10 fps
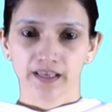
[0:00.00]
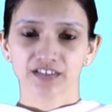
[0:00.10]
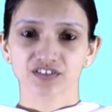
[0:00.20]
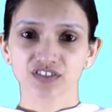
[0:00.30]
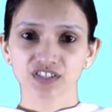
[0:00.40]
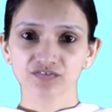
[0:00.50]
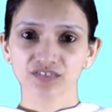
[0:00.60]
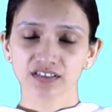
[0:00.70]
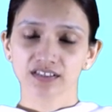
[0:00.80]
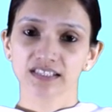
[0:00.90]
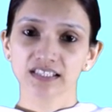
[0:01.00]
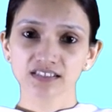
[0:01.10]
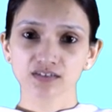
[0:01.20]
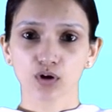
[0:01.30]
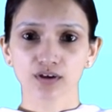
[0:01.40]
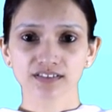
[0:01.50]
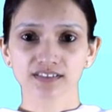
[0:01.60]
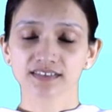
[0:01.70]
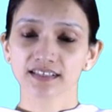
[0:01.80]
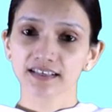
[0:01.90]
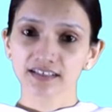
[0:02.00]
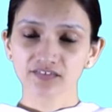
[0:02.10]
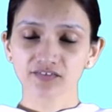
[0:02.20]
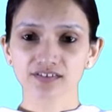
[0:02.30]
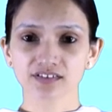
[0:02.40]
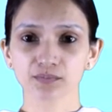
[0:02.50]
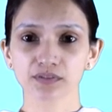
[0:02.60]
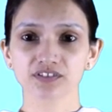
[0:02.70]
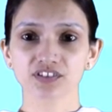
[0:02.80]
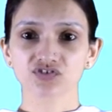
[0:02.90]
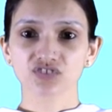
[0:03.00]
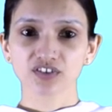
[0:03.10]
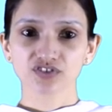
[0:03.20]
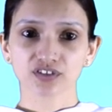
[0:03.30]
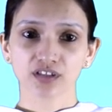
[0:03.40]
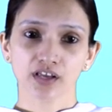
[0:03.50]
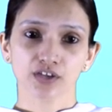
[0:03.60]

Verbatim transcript: achieved in these causes irreversible destruction